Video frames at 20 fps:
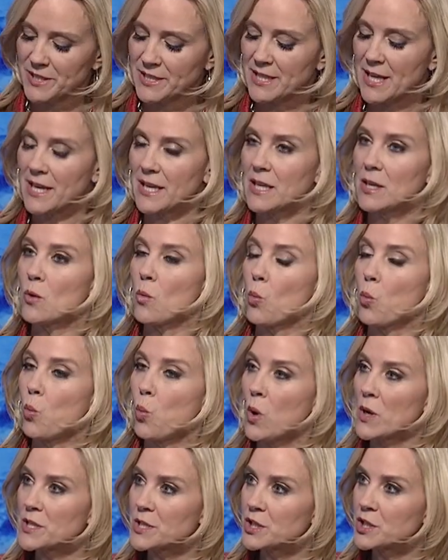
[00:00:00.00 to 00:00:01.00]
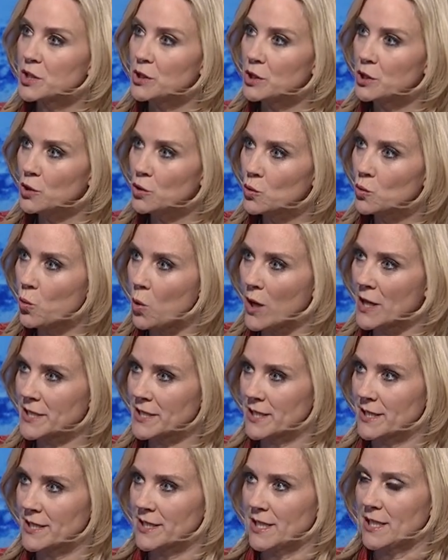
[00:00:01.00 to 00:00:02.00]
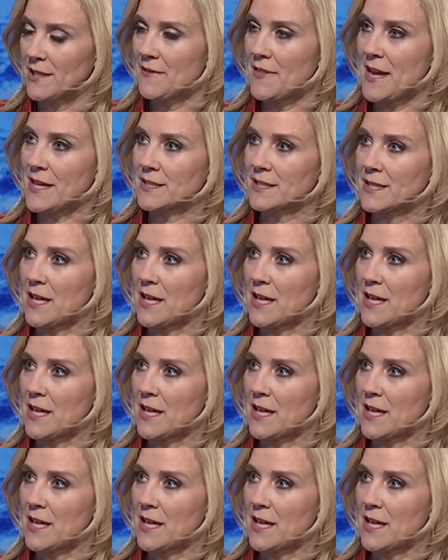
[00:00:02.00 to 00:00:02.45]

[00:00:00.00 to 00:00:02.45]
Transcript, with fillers: Senate. What do you want to see in that